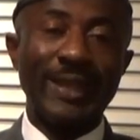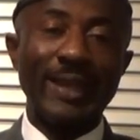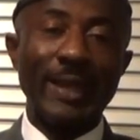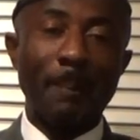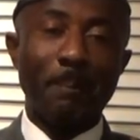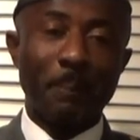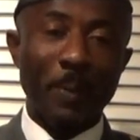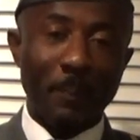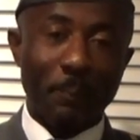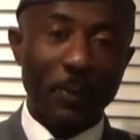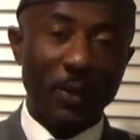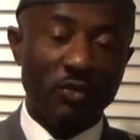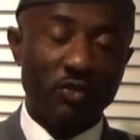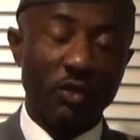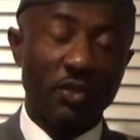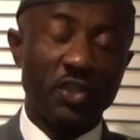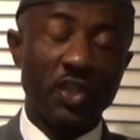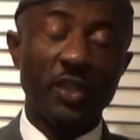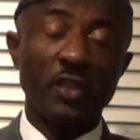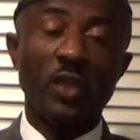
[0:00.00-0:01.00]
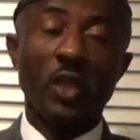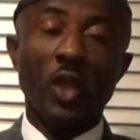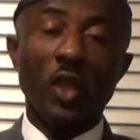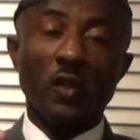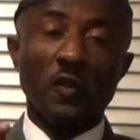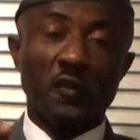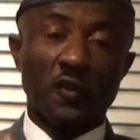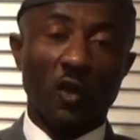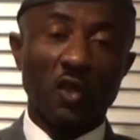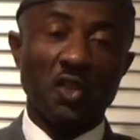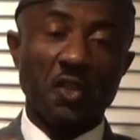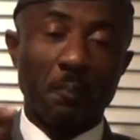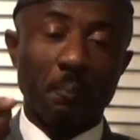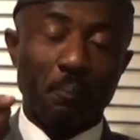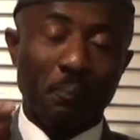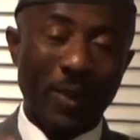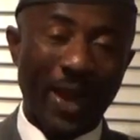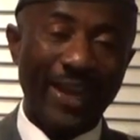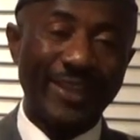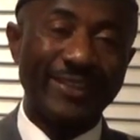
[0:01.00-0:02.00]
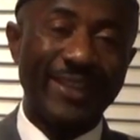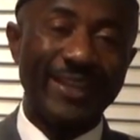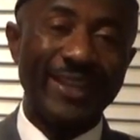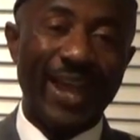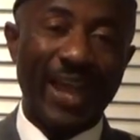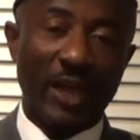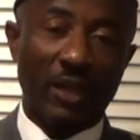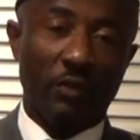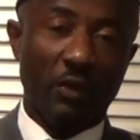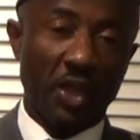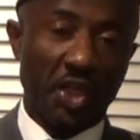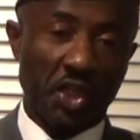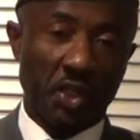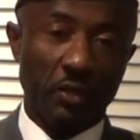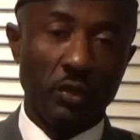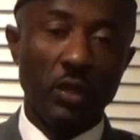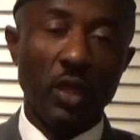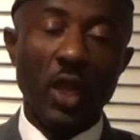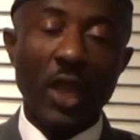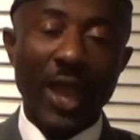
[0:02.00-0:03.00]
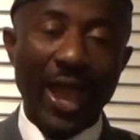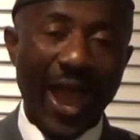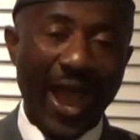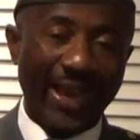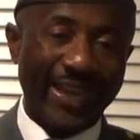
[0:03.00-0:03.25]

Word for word: that are perpetrating such blatant aggression